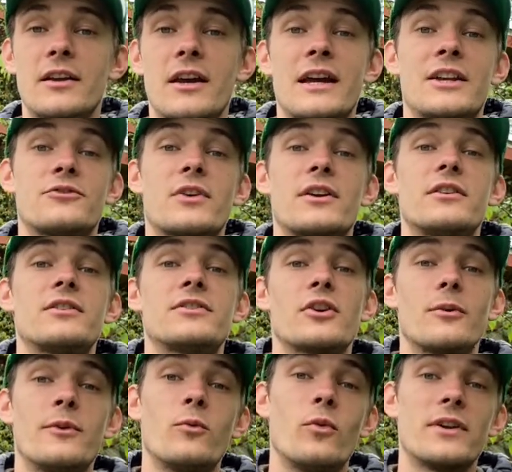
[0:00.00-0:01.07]
and trying to
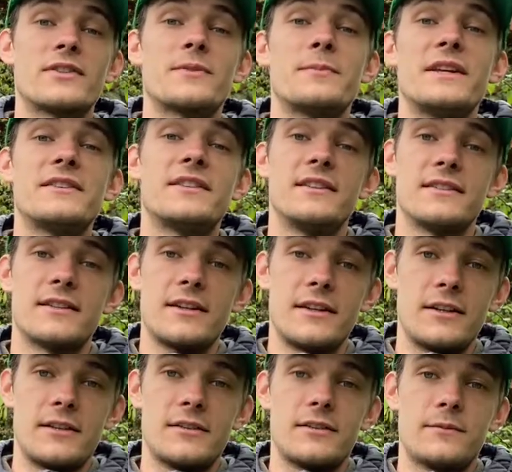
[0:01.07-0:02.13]
determine what species it
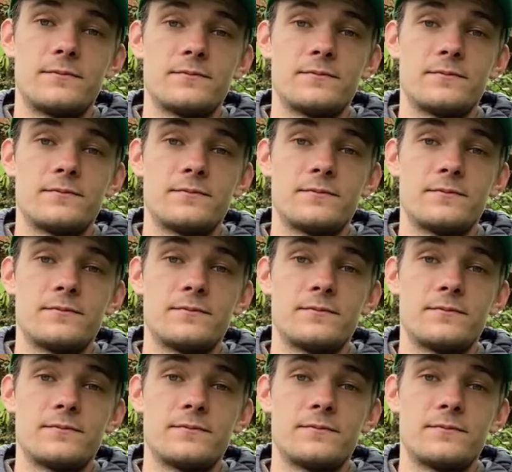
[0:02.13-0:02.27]
is.